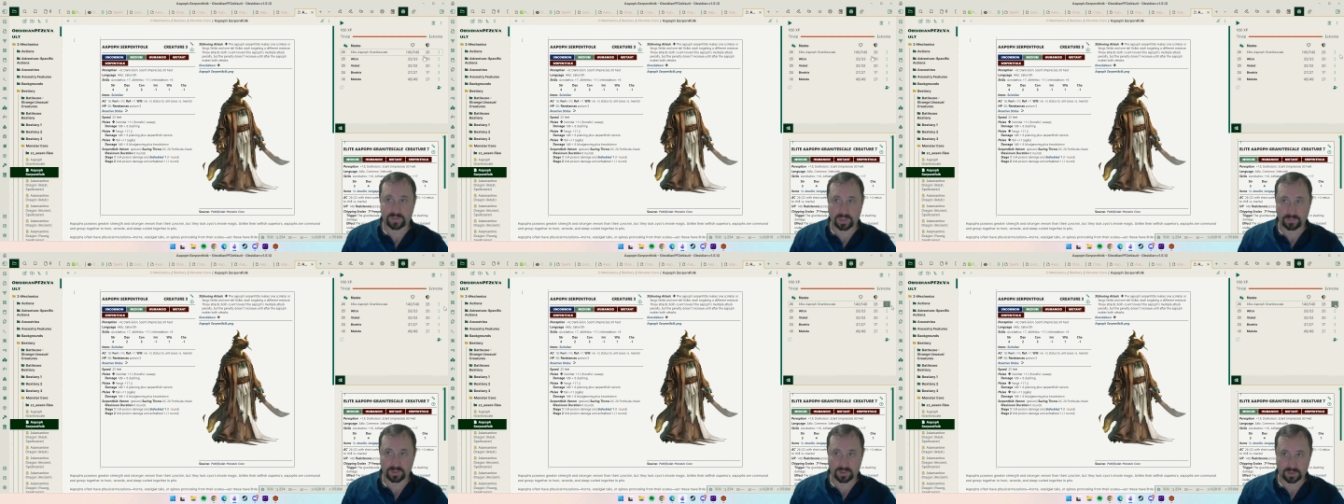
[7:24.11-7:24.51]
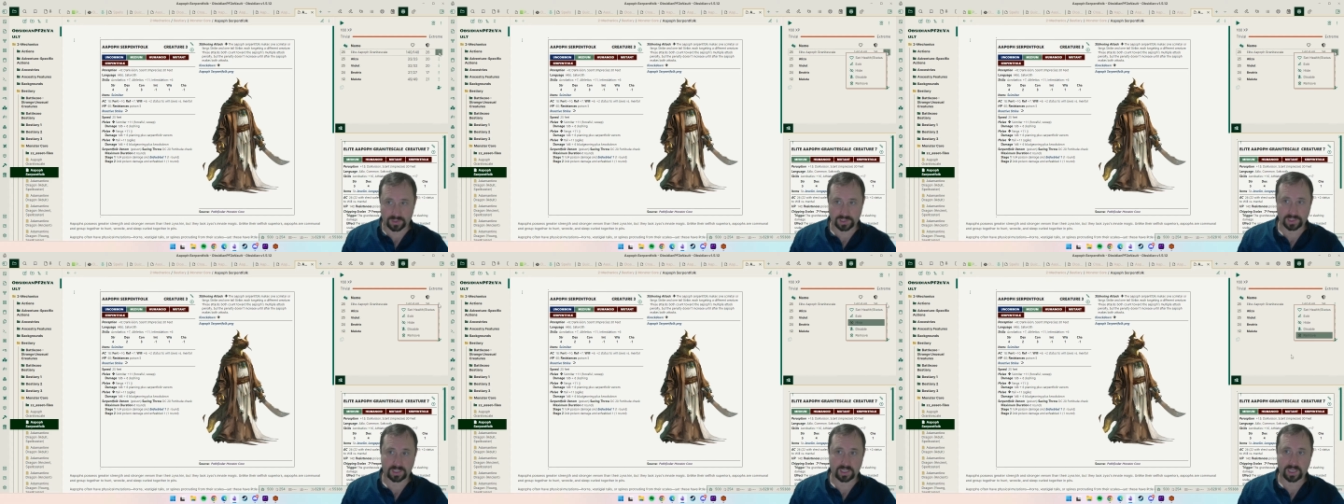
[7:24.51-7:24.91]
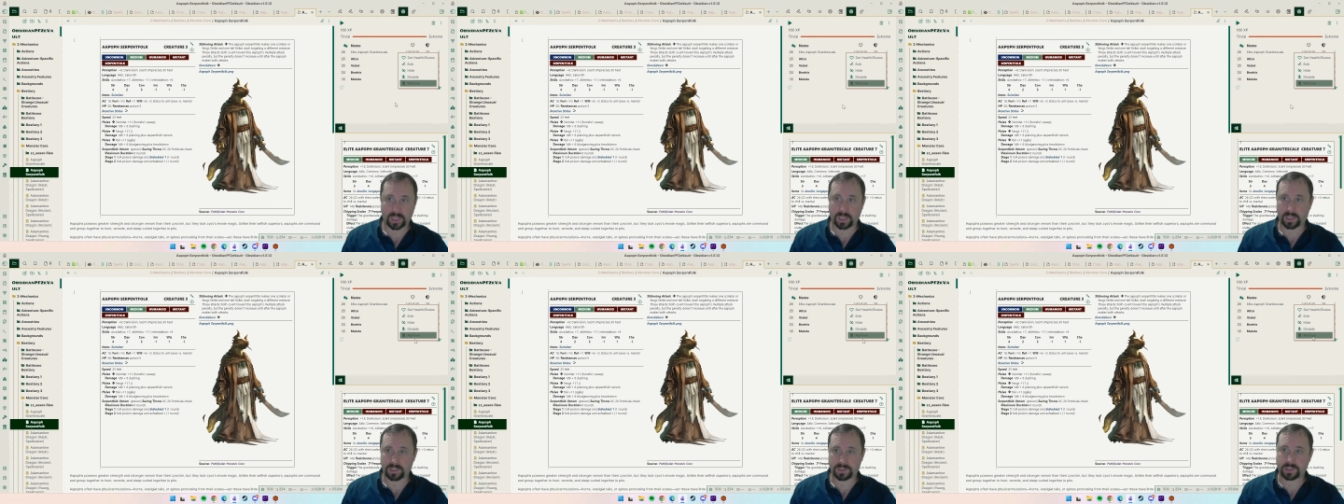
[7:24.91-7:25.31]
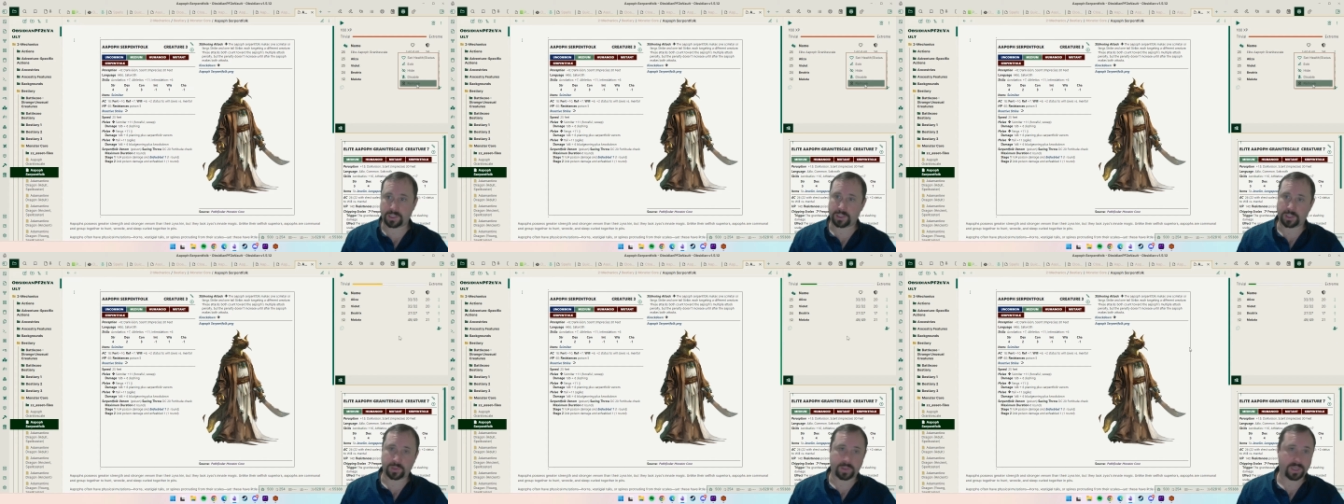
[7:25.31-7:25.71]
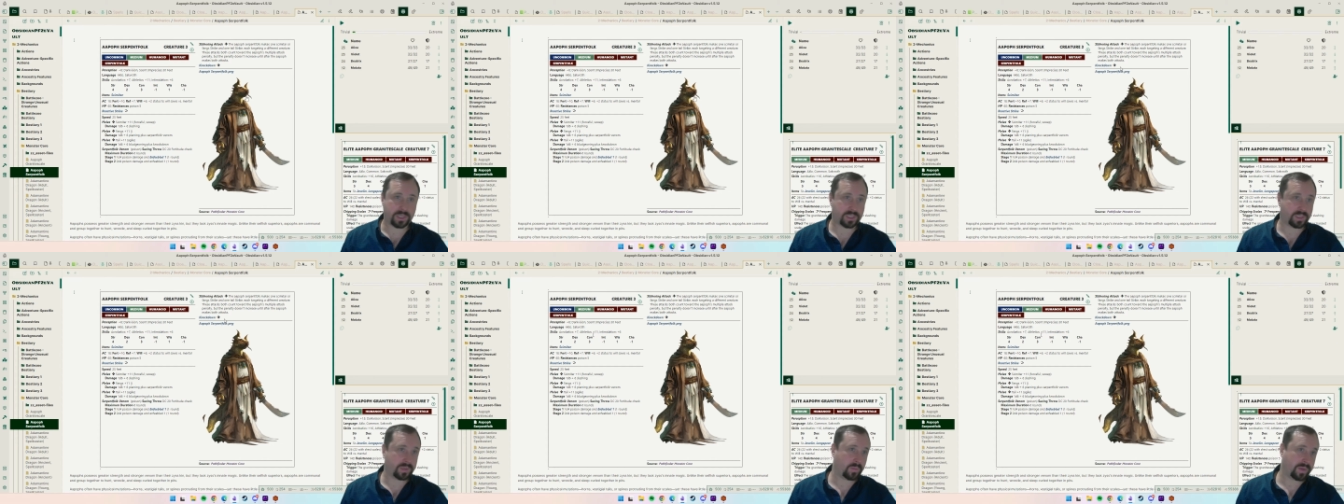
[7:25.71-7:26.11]
We've come across a
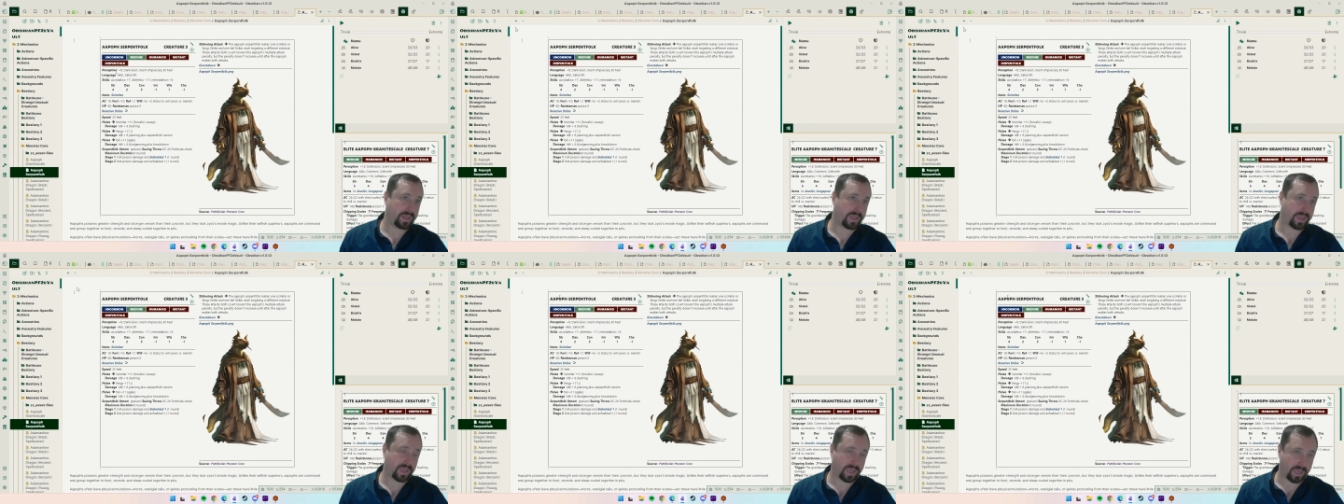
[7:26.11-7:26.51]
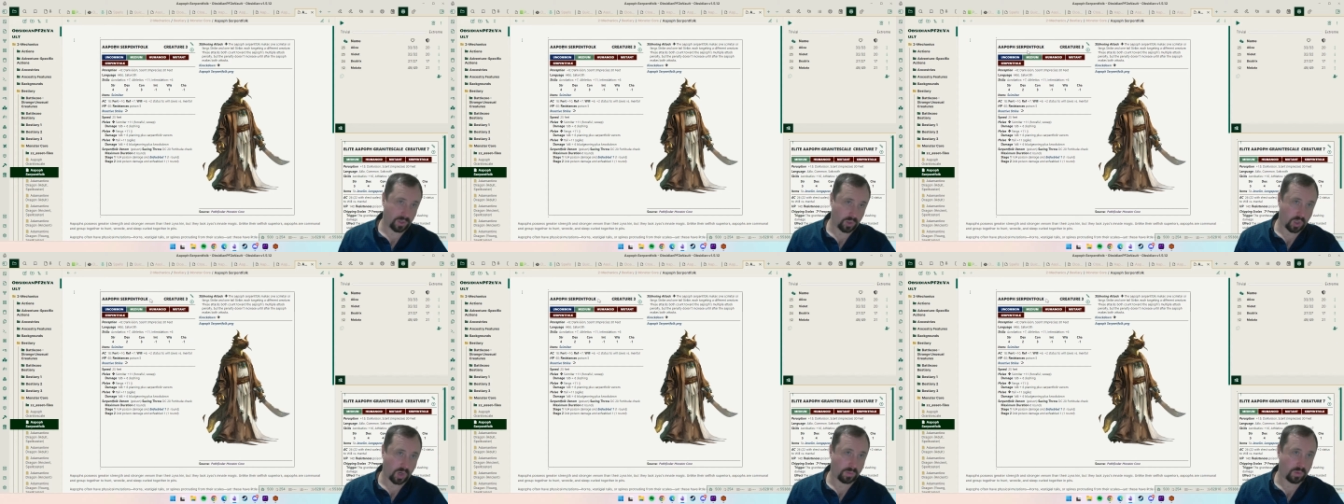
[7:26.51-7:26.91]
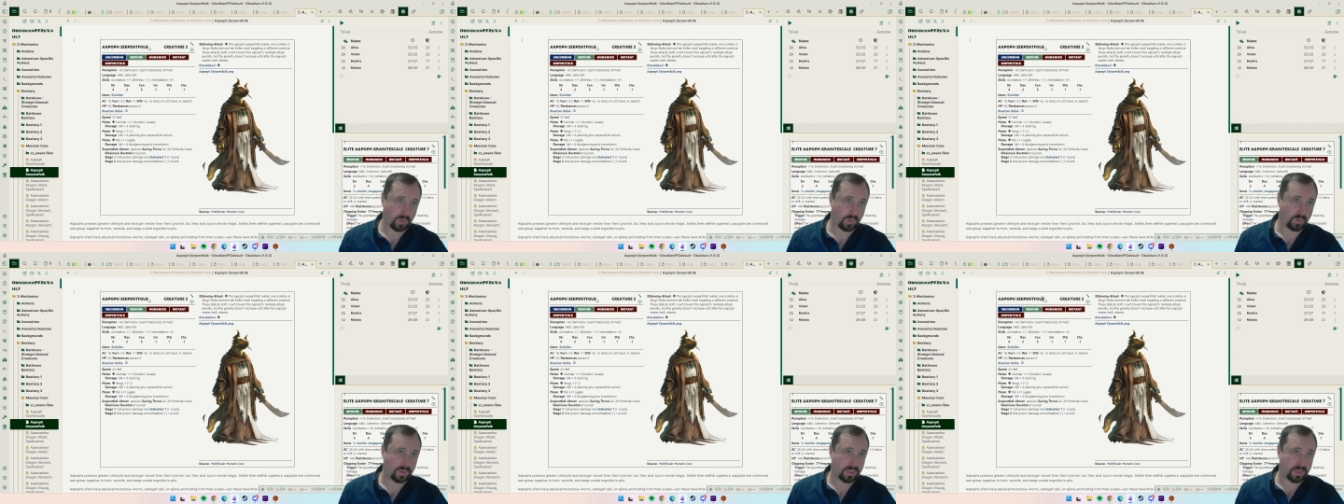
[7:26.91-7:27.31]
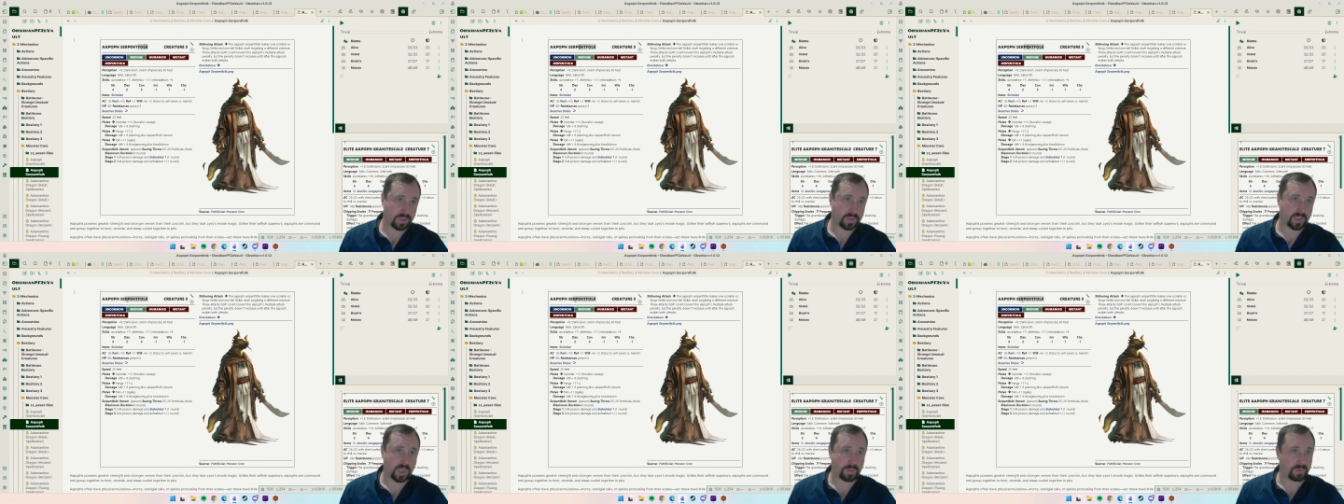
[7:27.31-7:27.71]
situation where a normal